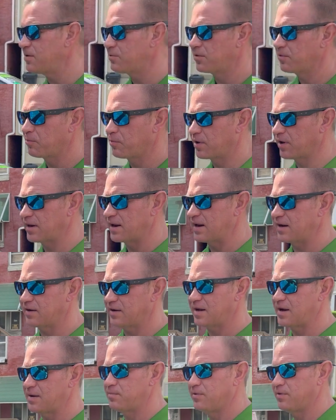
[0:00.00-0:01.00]
We're working on a
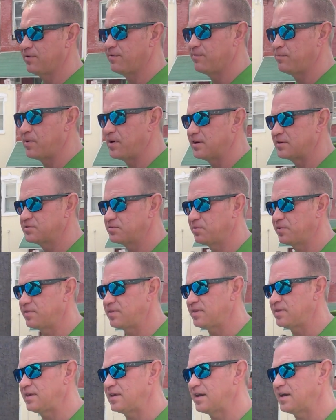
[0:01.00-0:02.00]
couple of bugs with
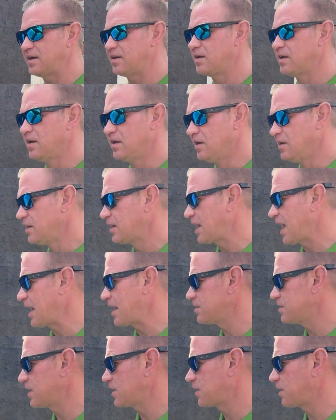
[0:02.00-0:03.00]
the
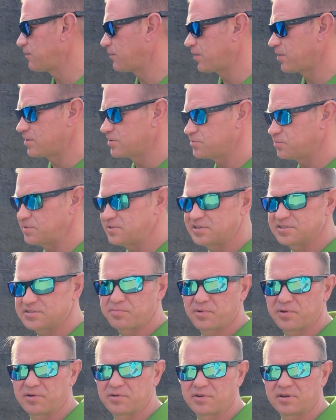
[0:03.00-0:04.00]
catalytic converters we just
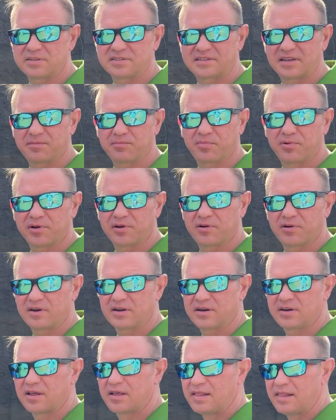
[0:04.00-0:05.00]
put on, Tim put
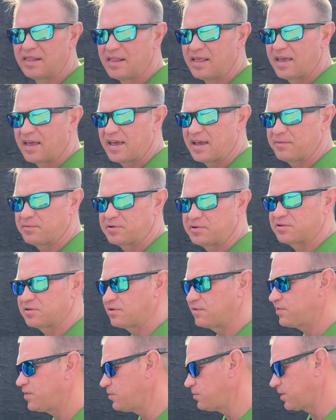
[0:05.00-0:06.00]
on, and we're doing
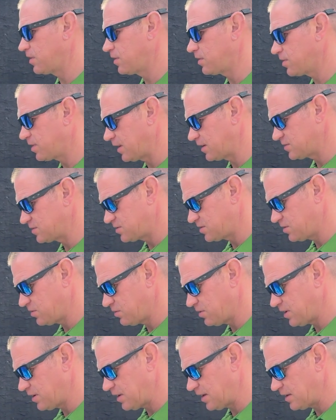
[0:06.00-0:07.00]
a few other things
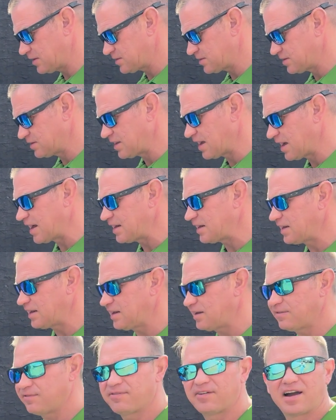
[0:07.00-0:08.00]
to it. It's
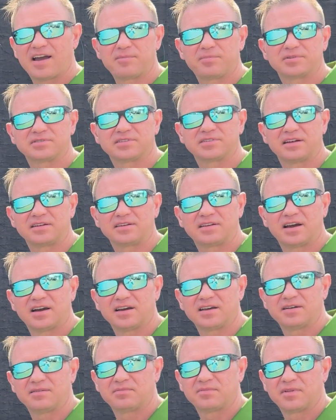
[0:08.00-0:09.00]
95%
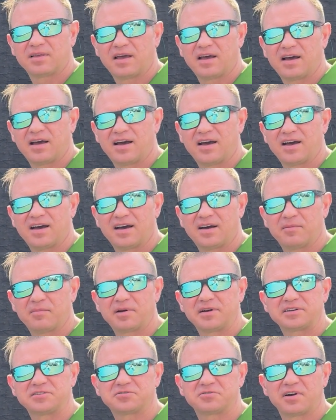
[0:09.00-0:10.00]
done. I'm
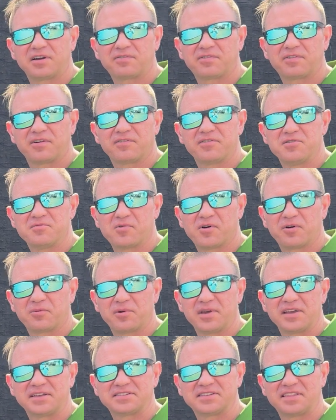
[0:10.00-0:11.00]
going to enjoy it for a few more
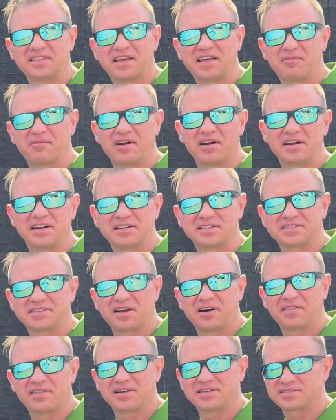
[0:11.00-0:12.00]
weeks and then I'm ready to
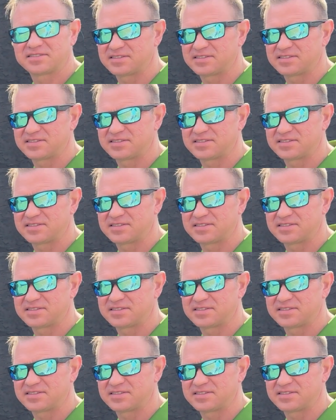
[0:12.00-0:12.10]
sell this.